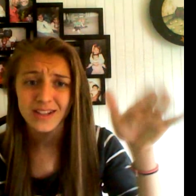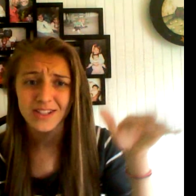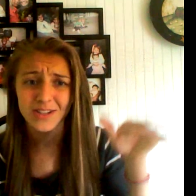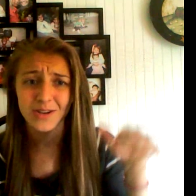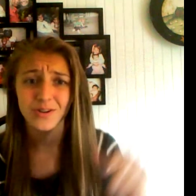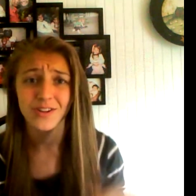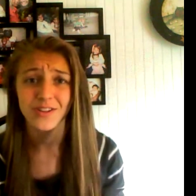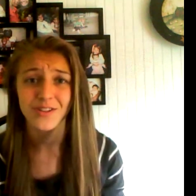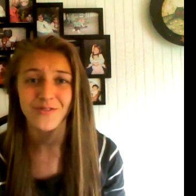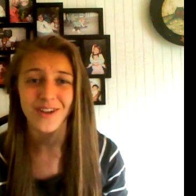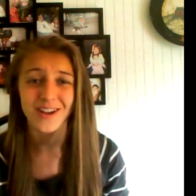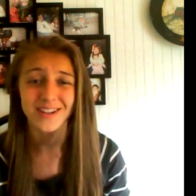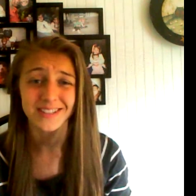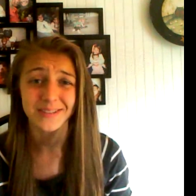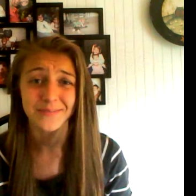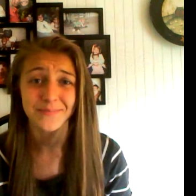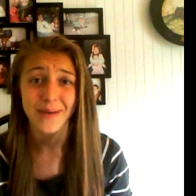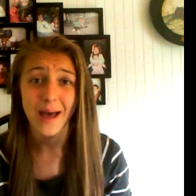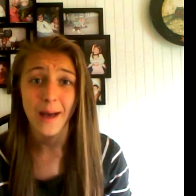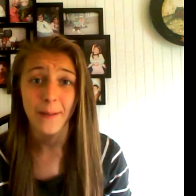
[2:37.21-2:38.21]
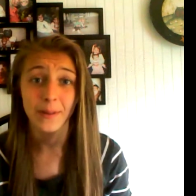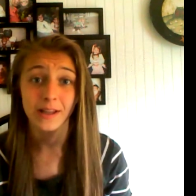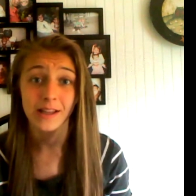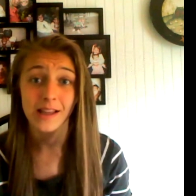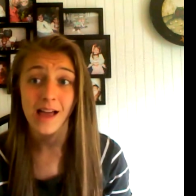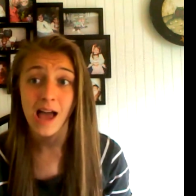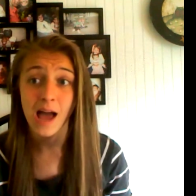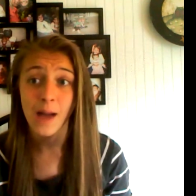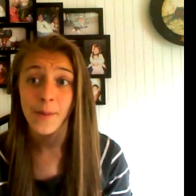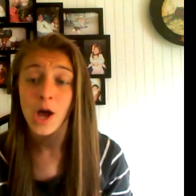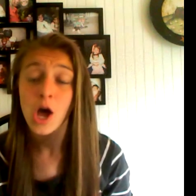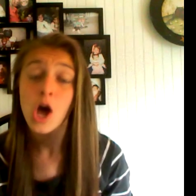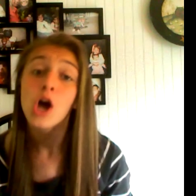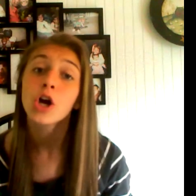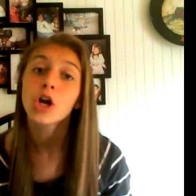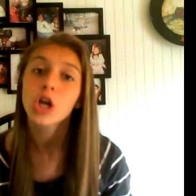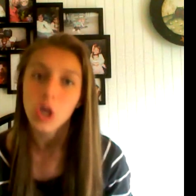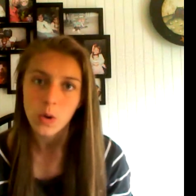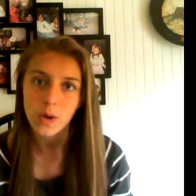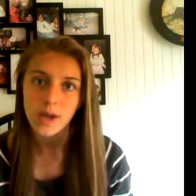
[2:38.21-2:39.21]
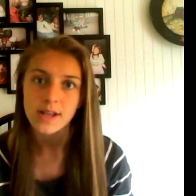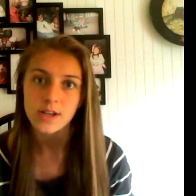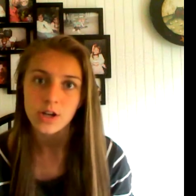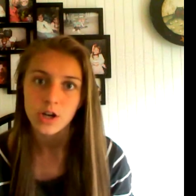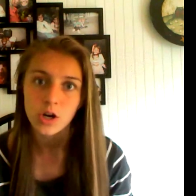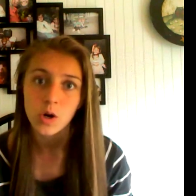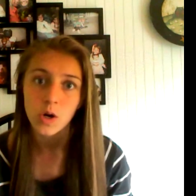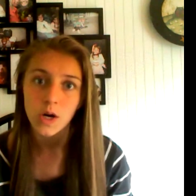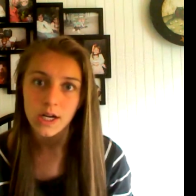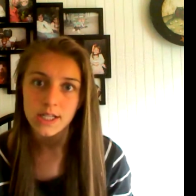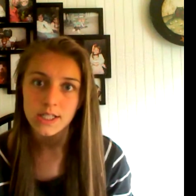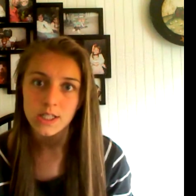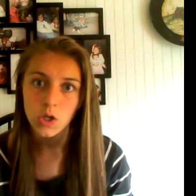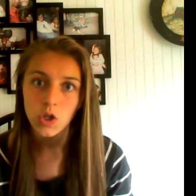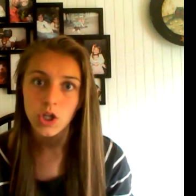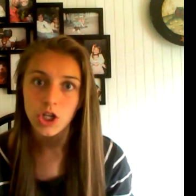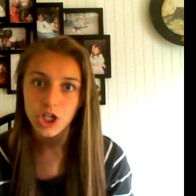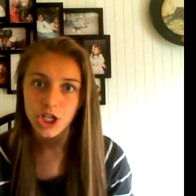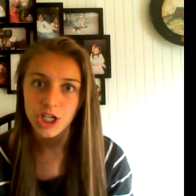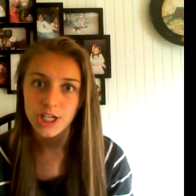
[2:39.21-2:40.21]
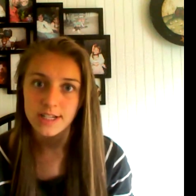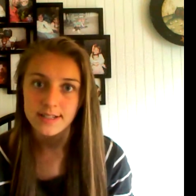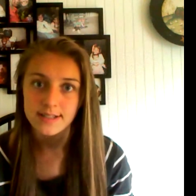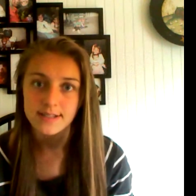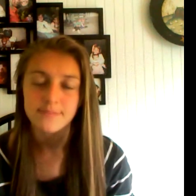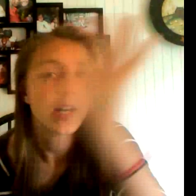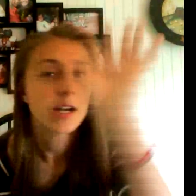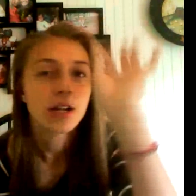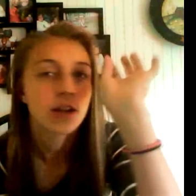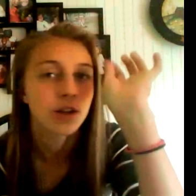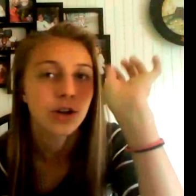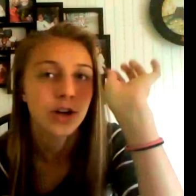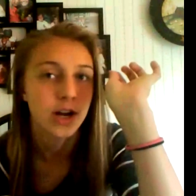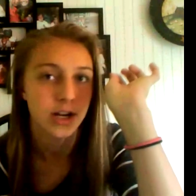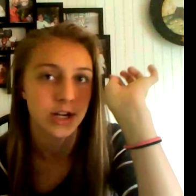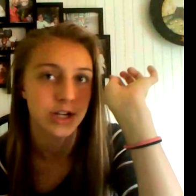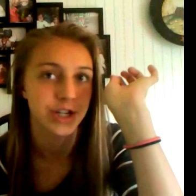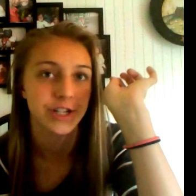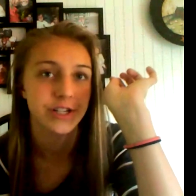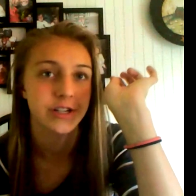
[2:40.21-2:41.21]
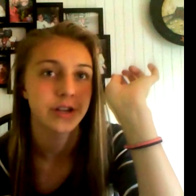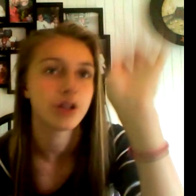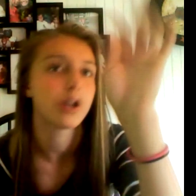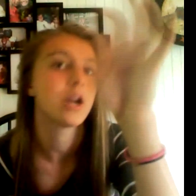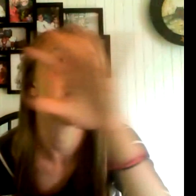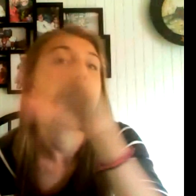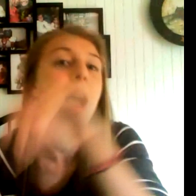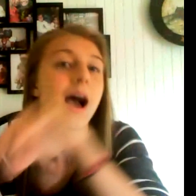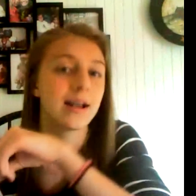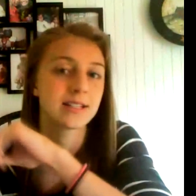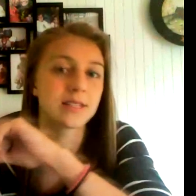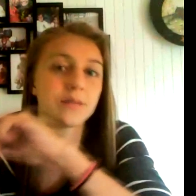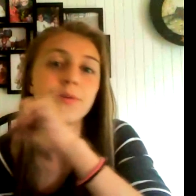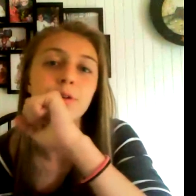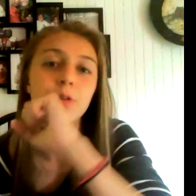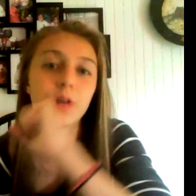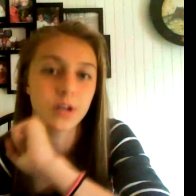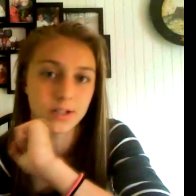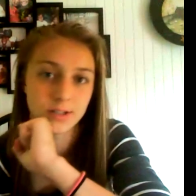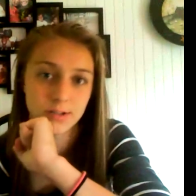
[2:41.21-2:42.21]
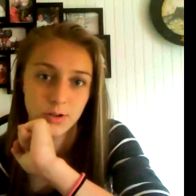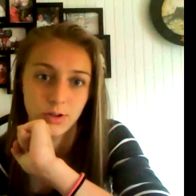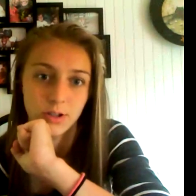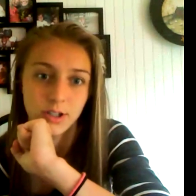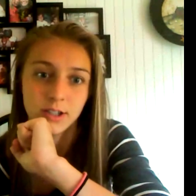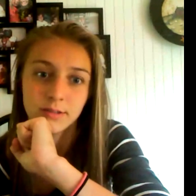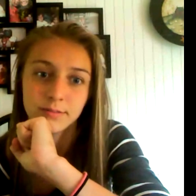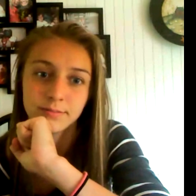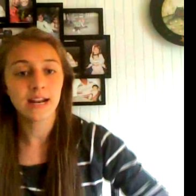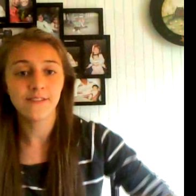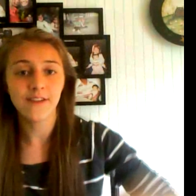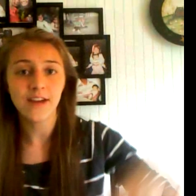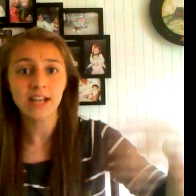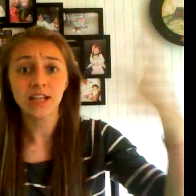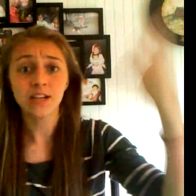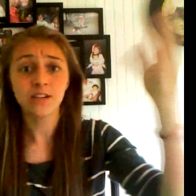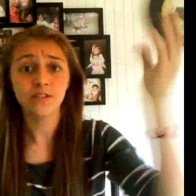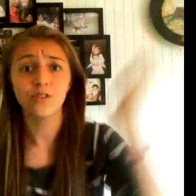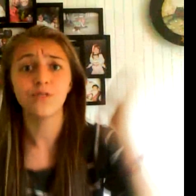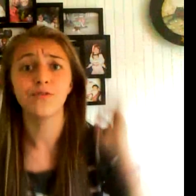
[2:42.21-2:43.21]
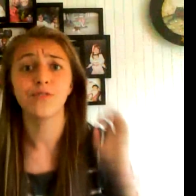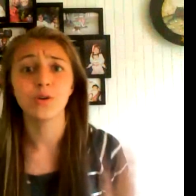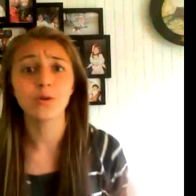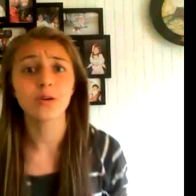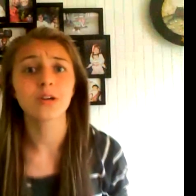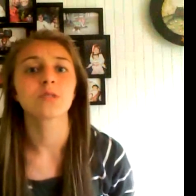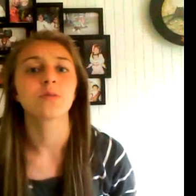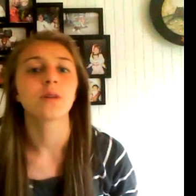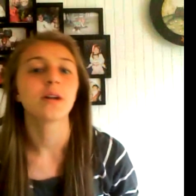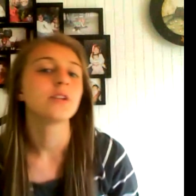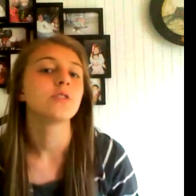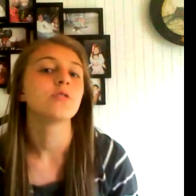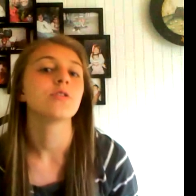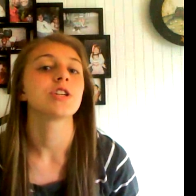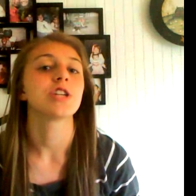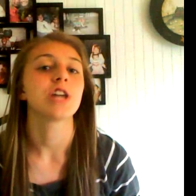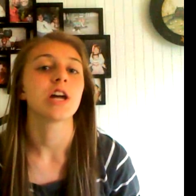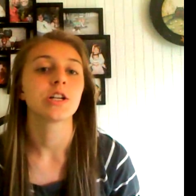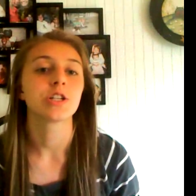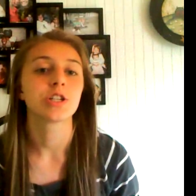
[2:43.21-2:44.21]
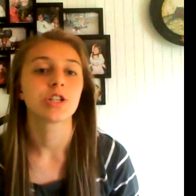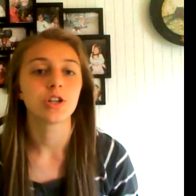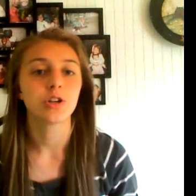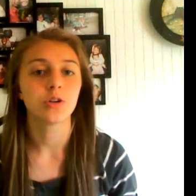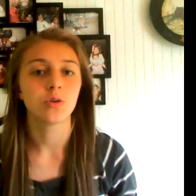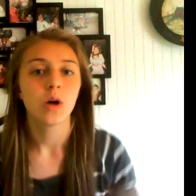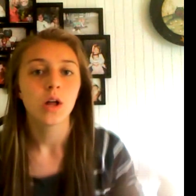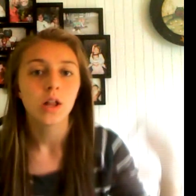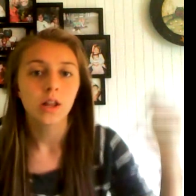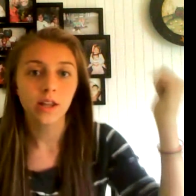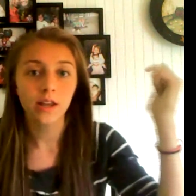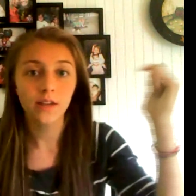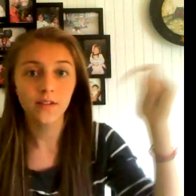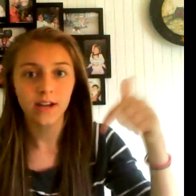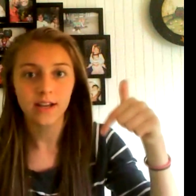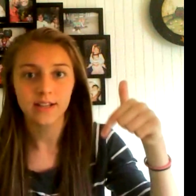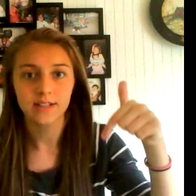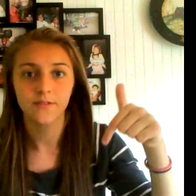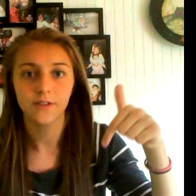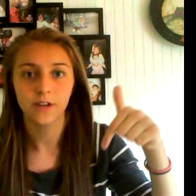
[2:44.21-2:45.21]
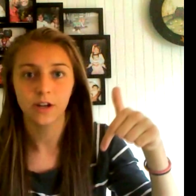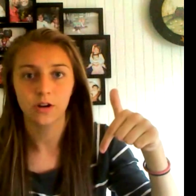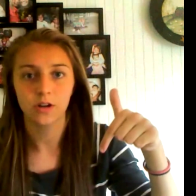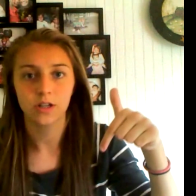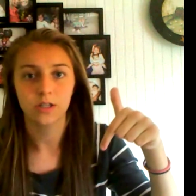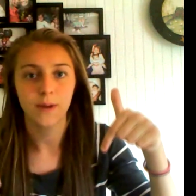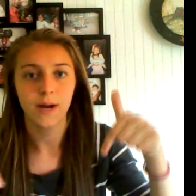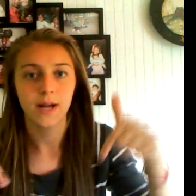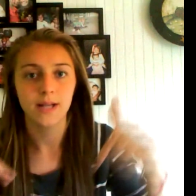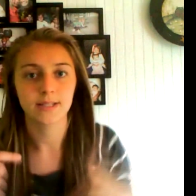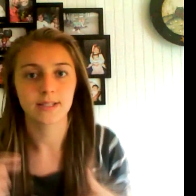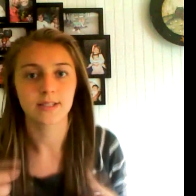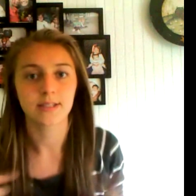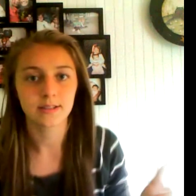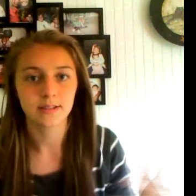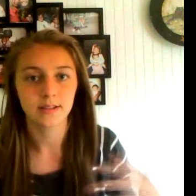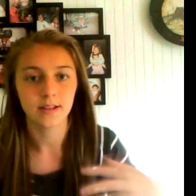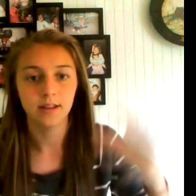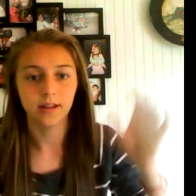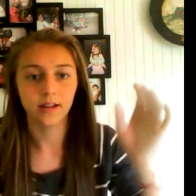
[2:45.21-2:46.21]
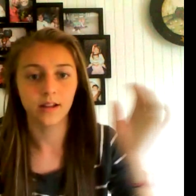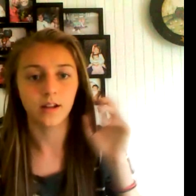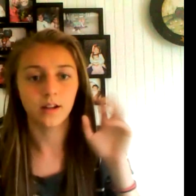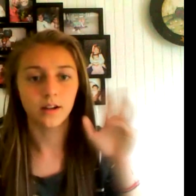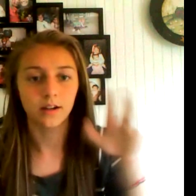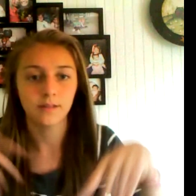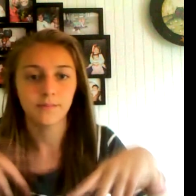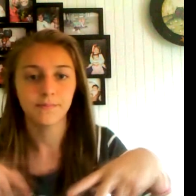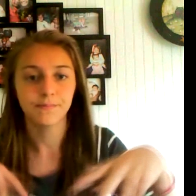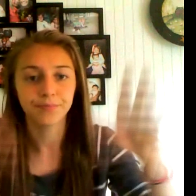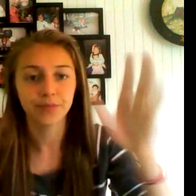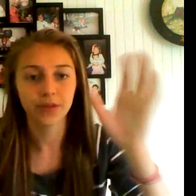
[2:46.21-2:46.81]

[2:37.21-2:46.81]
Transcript: So to the rest of Pap Collab, go get your Gorgonzola cheese. Any other kind of cheese either, it has to be Gorgonzola. And if any of you viewers want to do the challenge too, leave it as a video response in the